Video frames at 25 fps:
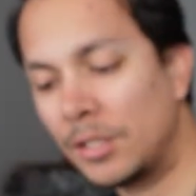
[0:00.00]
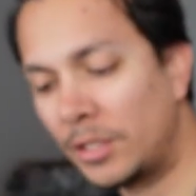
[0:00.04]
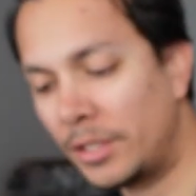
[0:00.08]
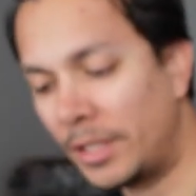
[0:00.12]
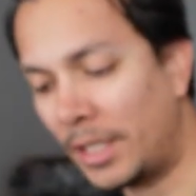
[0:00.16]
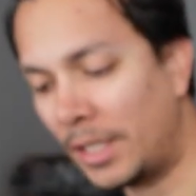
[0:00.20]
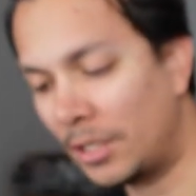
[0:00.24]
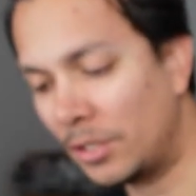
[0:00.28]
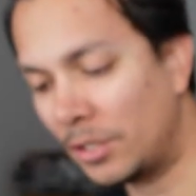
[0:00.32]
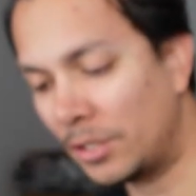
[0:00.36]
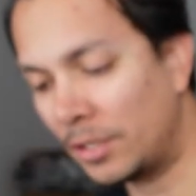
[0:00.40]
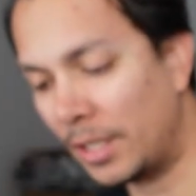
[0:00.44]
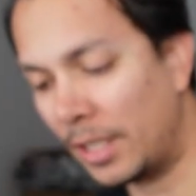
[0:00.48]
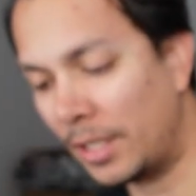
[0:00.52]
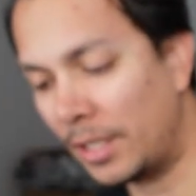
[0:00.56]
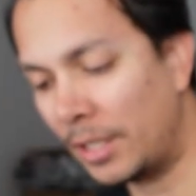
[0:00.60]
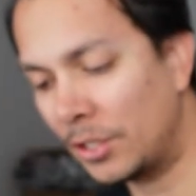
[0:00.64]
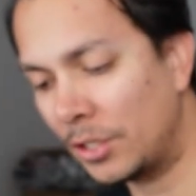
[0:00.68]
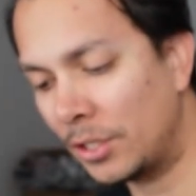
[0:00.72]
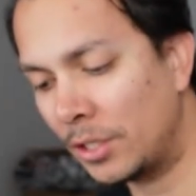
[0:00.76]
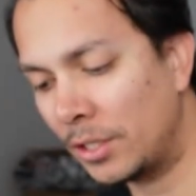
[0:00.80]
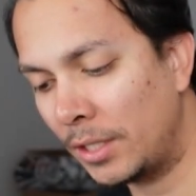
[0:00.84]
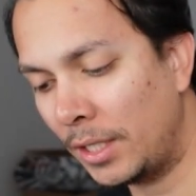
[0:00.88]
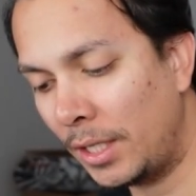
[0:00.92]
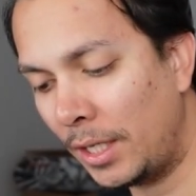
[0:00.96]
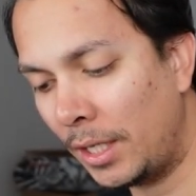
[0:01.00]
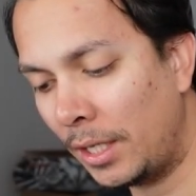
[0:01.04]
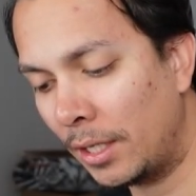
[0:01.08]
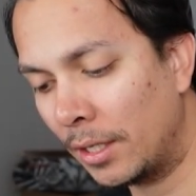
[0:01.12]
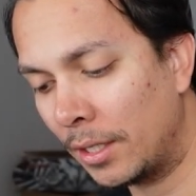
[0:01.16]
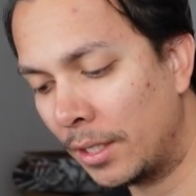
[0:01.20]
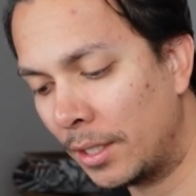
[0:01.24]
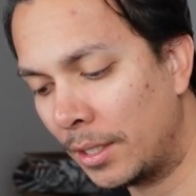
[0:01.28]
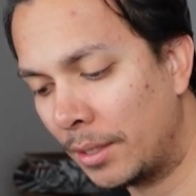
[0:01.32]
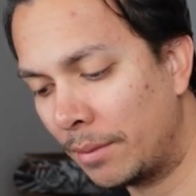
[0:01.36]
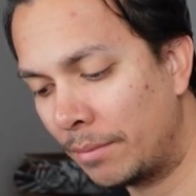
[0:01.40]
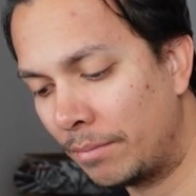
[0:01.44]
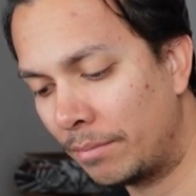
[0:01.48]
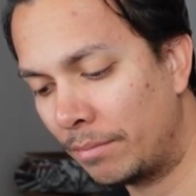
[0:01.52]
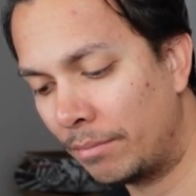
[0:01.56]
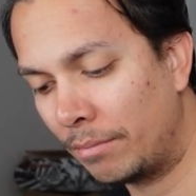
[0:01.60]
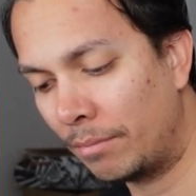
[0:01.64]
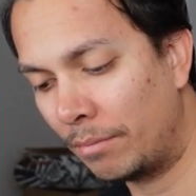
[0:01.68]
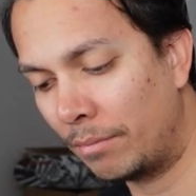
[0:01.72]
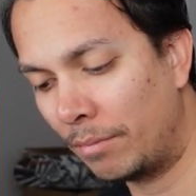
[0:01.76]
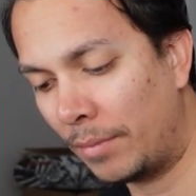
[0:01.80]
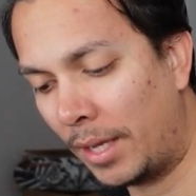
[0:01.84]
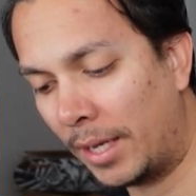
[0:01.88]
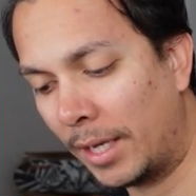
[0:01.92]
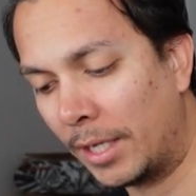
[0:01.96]
sets. And this is the, uh,
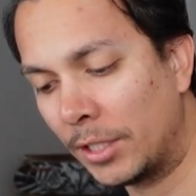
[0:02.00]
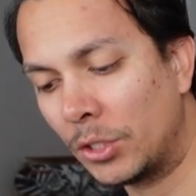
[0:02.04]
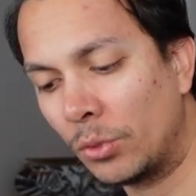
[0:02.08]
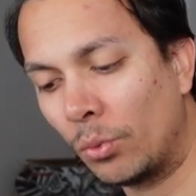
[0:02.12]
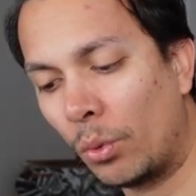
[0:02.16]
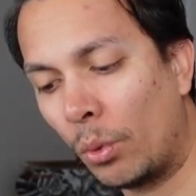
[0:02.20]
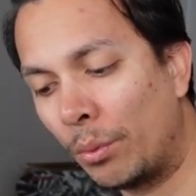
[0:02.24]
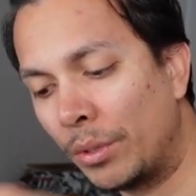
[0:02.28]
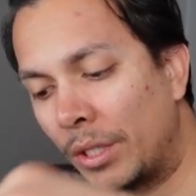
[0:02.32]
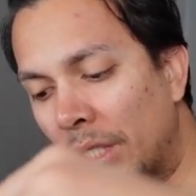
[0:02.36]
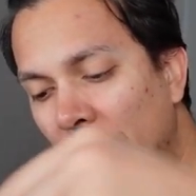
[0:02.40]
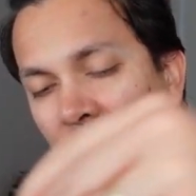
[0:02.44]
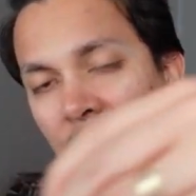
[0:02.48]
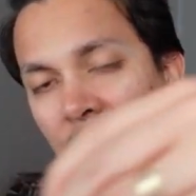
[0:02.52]
I guess the one with the